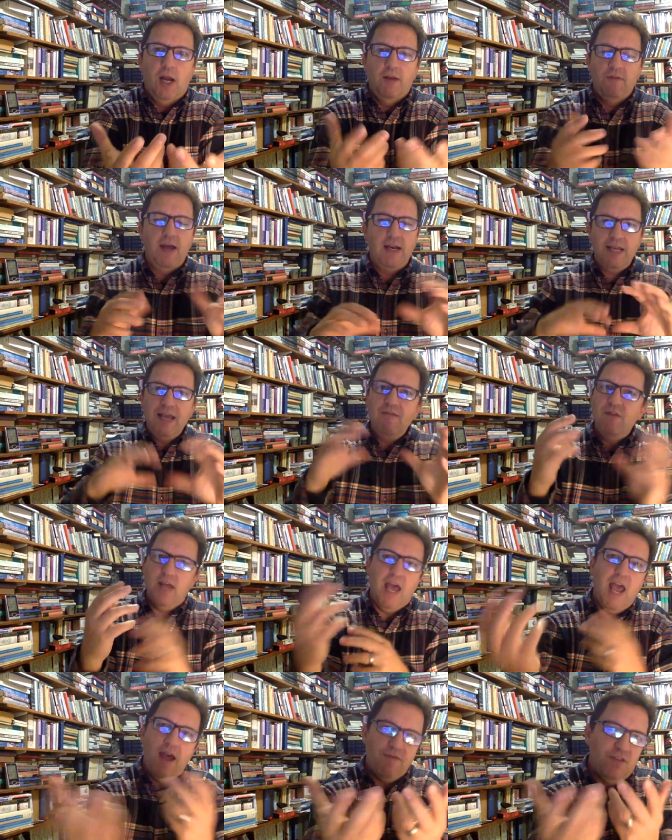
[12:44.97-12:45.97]
In fact, even to
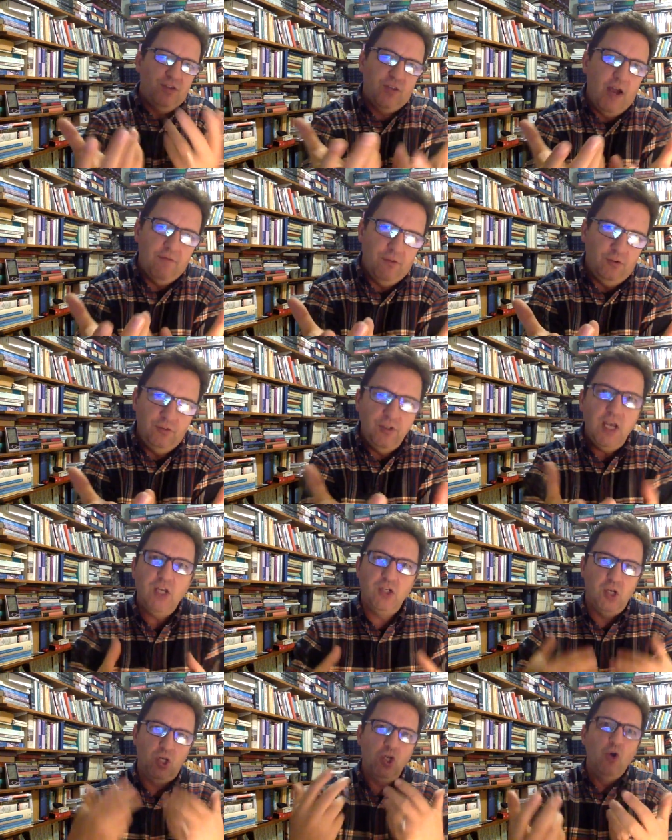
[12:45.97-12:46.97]
have this conversation,